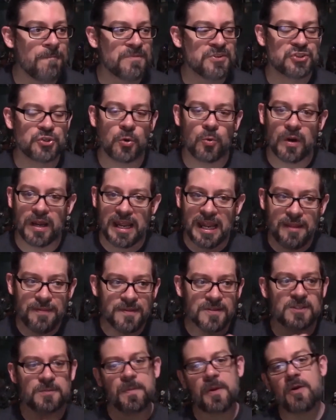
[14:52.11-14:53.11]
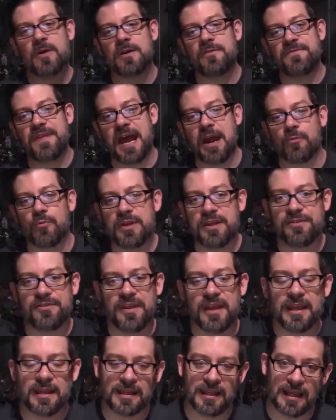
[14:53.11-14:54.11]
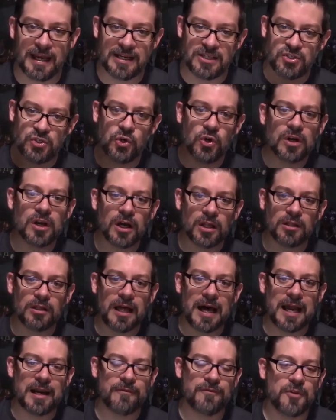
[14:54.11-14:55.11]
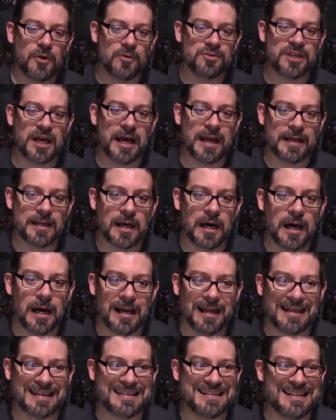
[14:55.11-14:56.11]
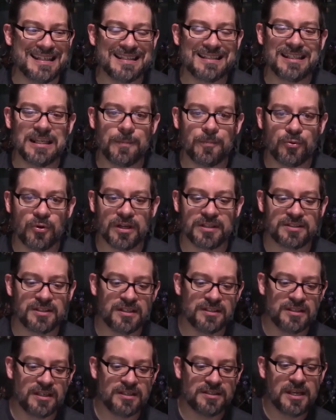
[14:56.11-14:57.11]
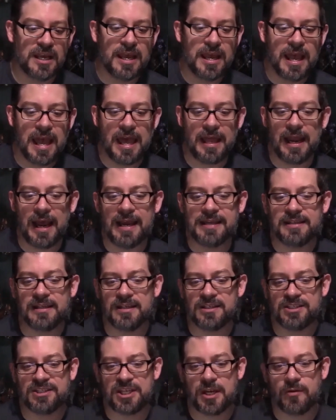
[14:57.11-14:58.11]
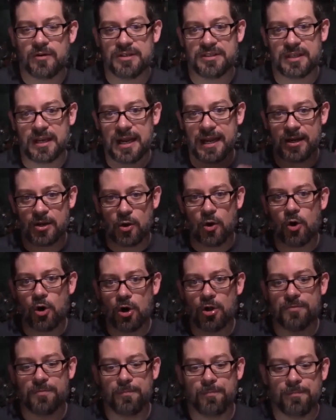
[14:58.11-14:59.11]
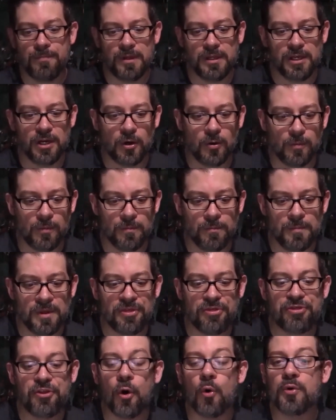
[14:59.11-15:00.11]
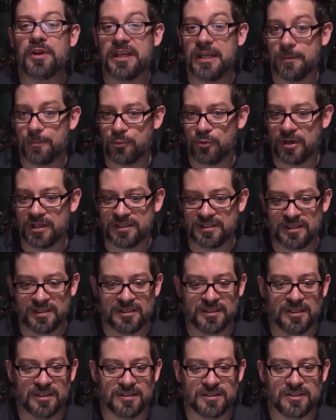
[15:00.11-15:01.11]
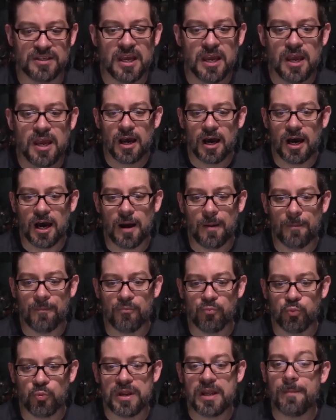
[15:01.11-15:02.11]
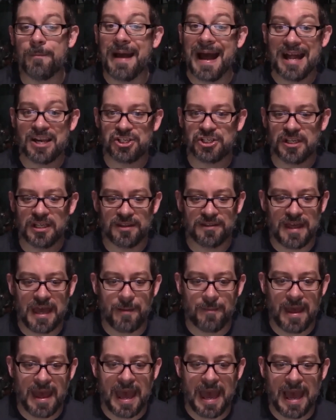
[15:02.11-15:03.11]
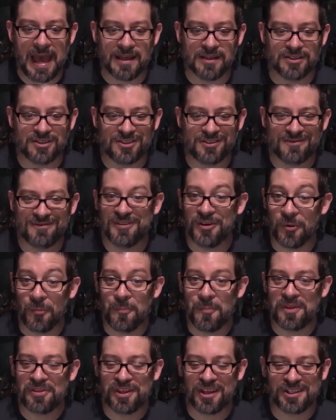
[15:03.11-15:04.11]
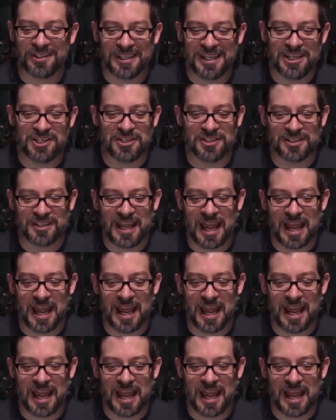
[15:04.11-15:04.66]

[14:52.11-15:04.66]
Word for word: So, in the spirit of that rethinking, I took a lot of those iconic Disney princesses and I did a series that I called, you know, Mythonian princesses, um, reimagining them as, you know, Mythic Legions